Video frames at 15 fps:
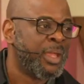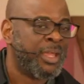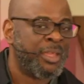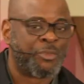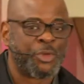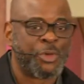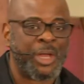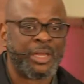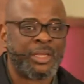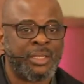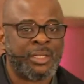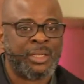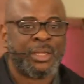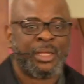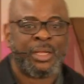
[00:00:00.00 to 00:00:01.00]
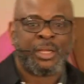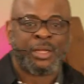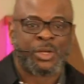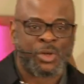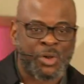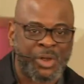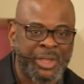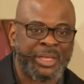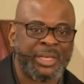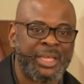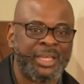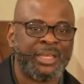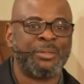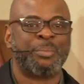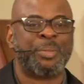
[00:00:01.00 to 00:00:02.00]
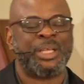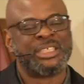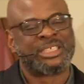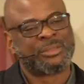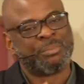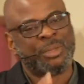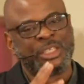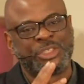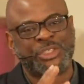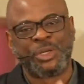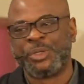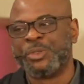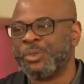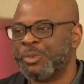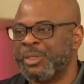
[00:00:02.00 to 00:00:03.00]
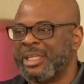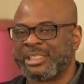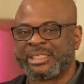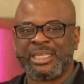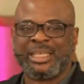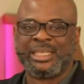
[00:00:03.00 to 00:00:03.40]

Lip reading: If you are in Croydon, please make sure you listen